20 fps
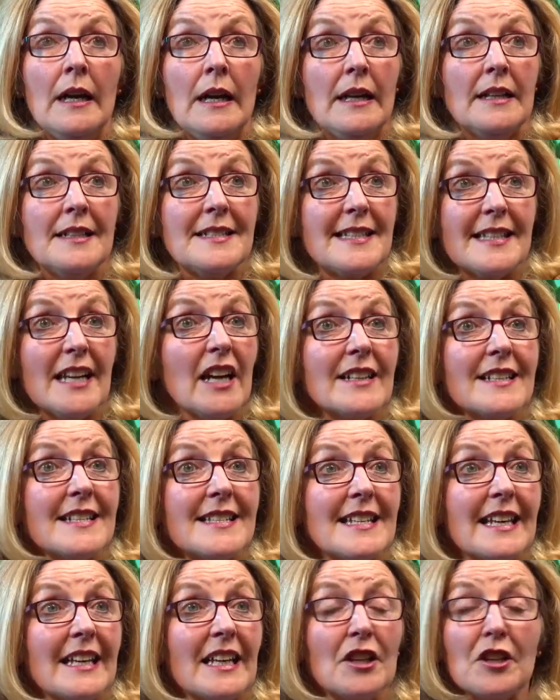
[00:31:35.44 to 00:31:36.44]
sight
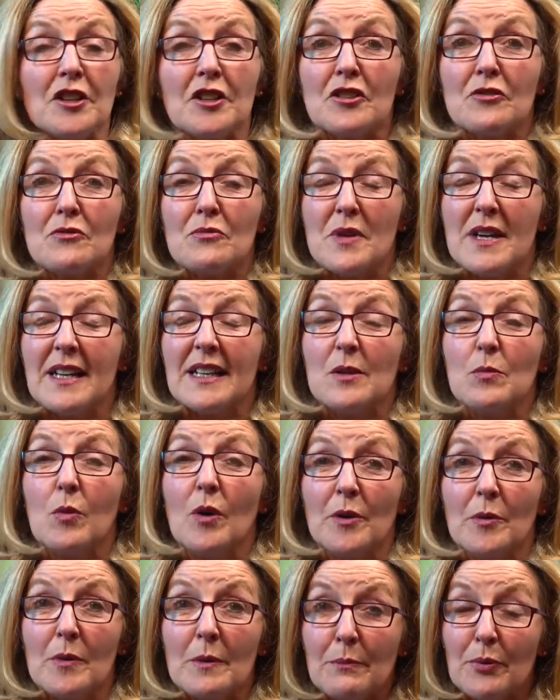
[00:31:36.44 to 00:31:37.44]
singing and you really
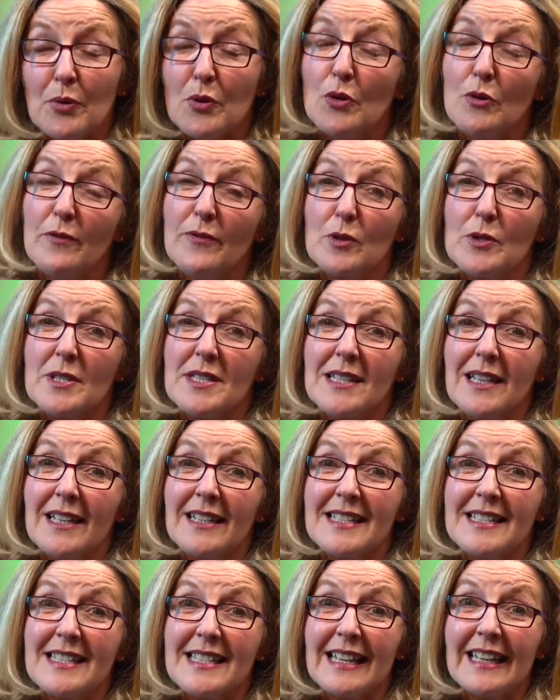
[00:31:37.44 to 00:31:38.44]
want to improve your sight
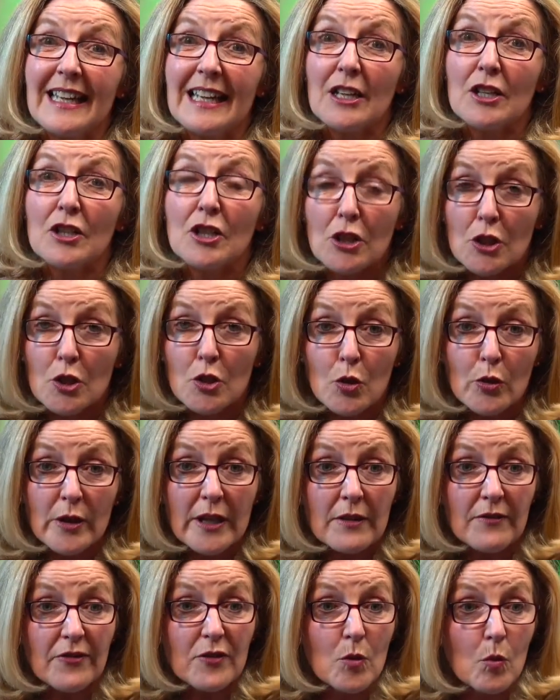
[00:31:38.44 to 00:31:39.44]
singing and you're
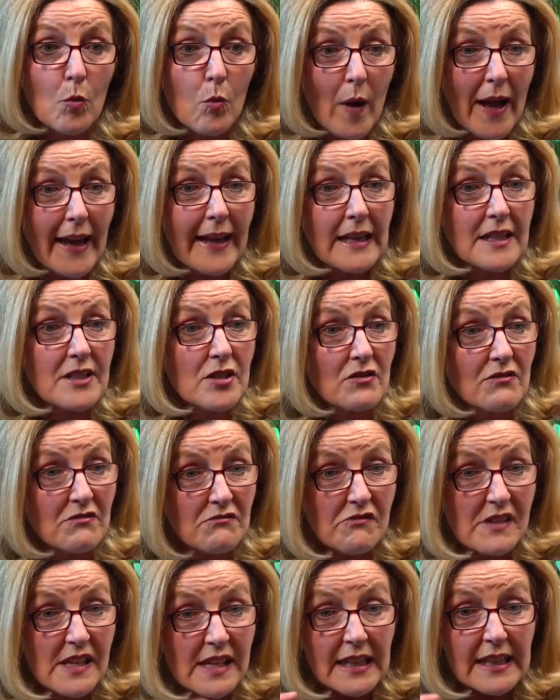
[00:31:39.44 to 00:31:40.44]
looking for a way to
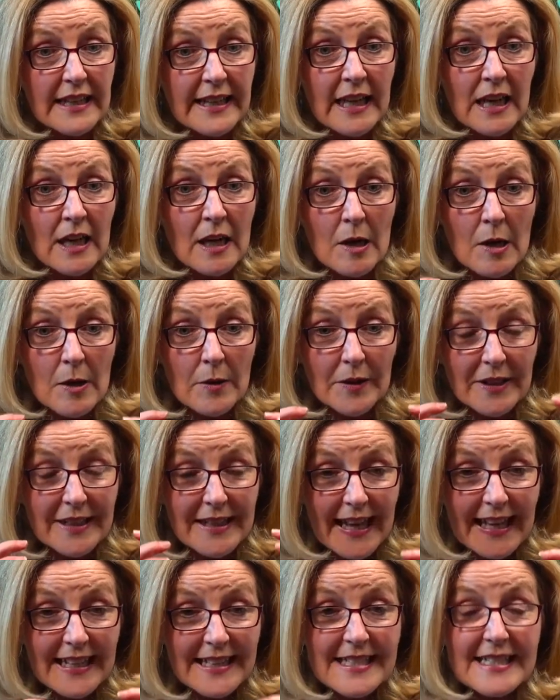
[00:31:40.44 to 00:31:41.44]
really
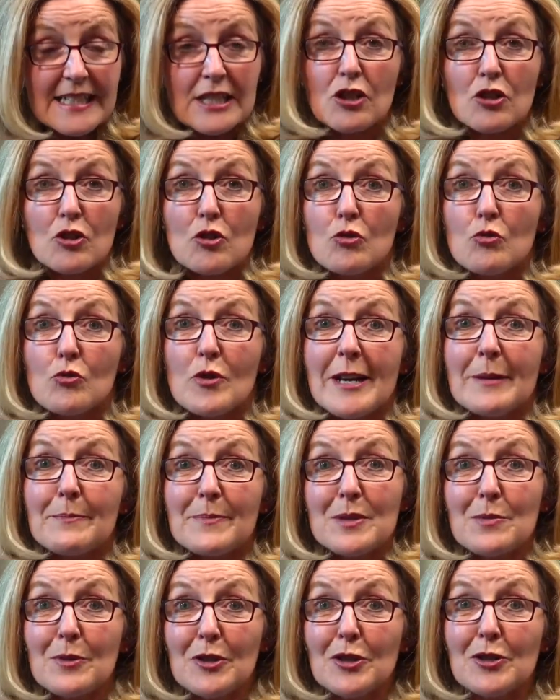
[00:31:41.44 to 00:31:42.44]
get to
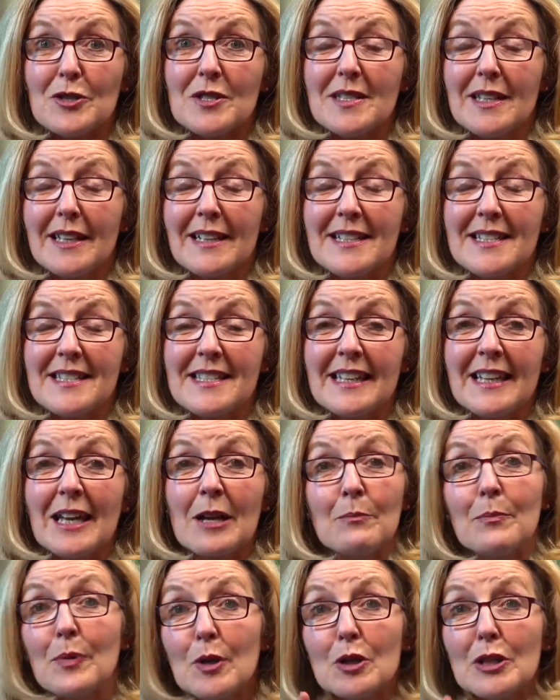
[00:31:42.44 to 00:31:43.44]
grips with your sight singing,
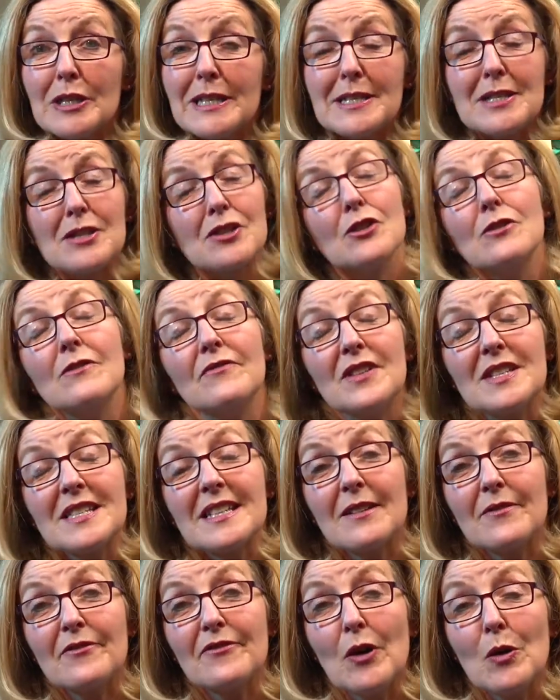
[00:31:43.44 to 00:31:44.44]
please do
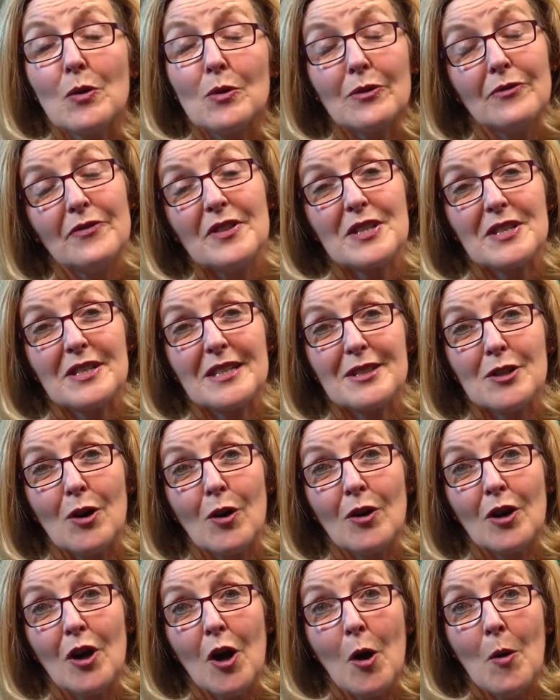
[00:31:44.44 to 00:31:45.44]
visit
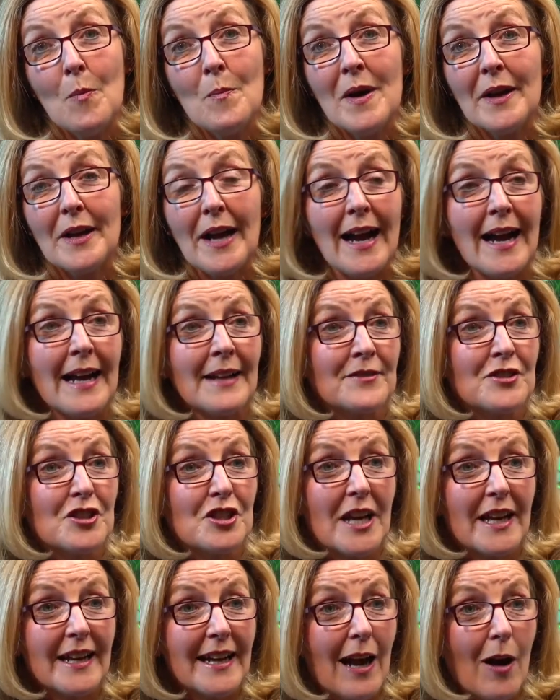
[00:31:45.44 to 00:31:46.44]
vocalvista.com and
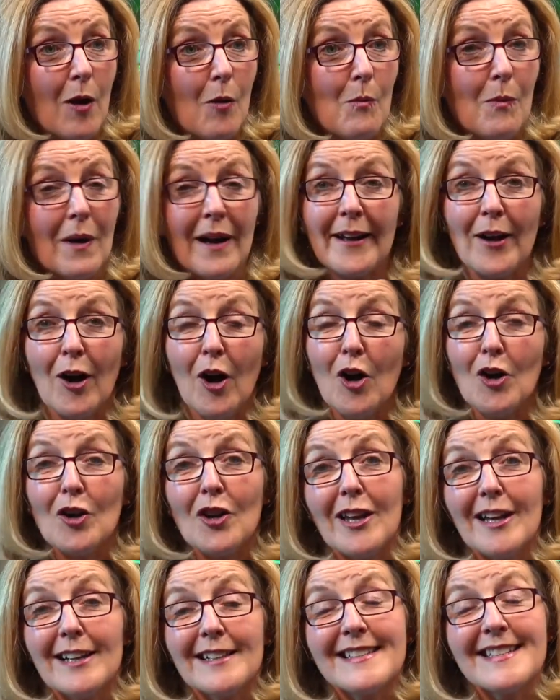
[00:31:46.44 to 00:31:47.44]
check out my
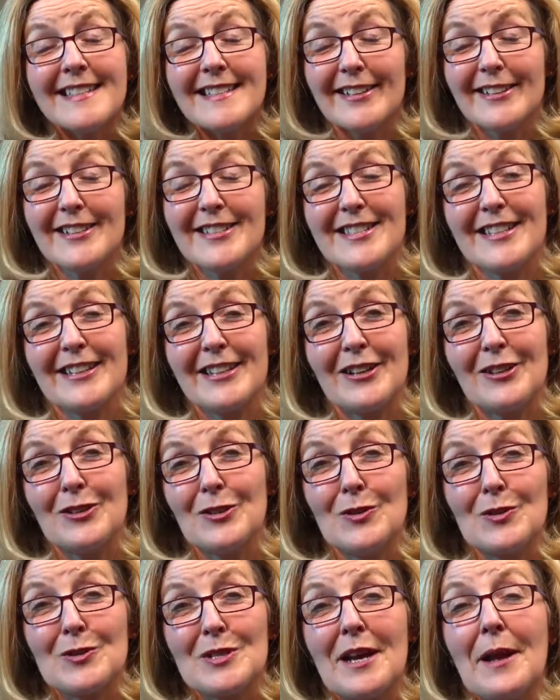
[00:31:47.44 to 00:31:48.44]
online sight singing
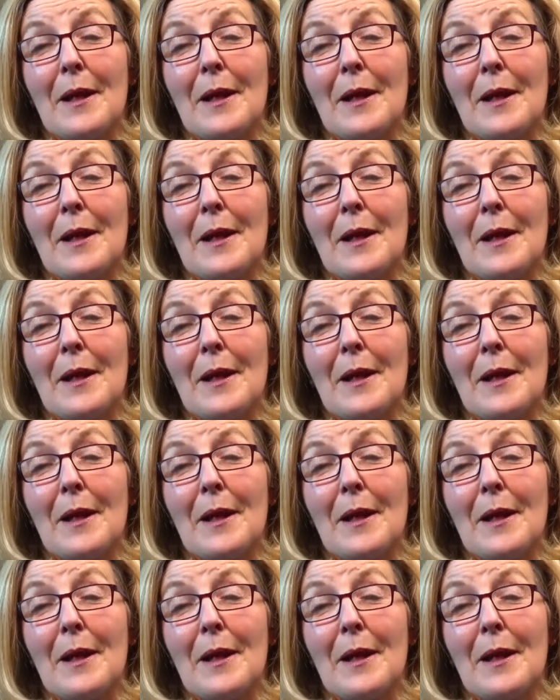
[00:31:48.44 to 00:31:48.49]
course.